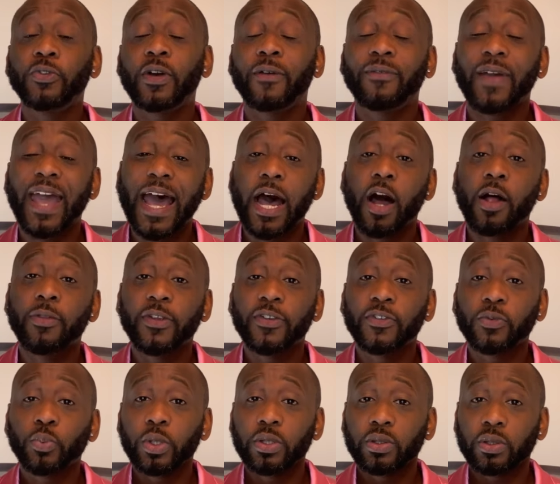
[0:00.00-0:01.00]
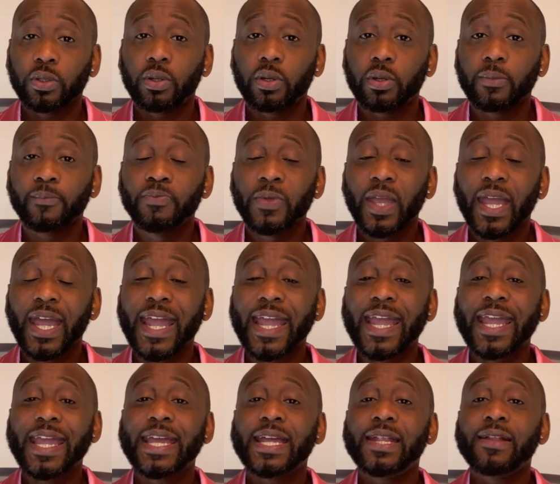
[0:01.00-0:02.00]
of how this would look,
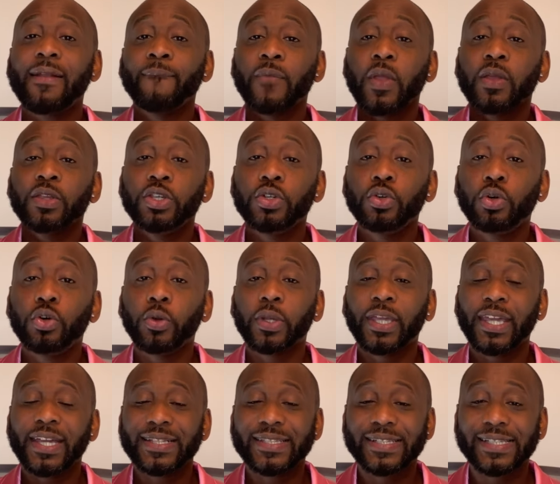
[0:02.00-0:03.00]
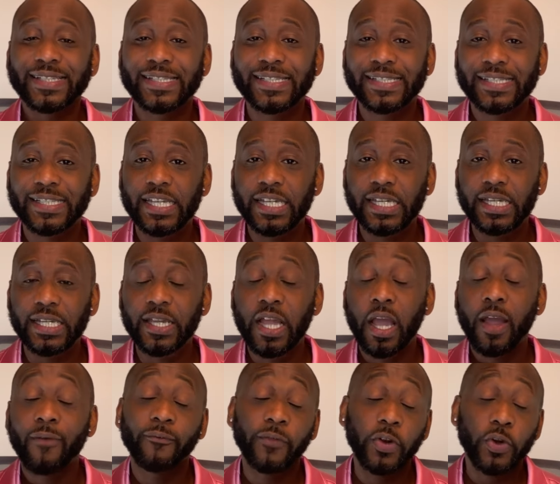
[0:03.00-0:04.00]
and you'll get to see
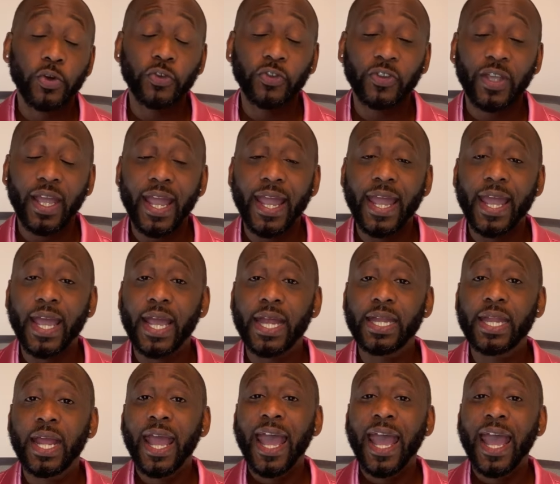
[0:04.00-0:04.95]
firsthand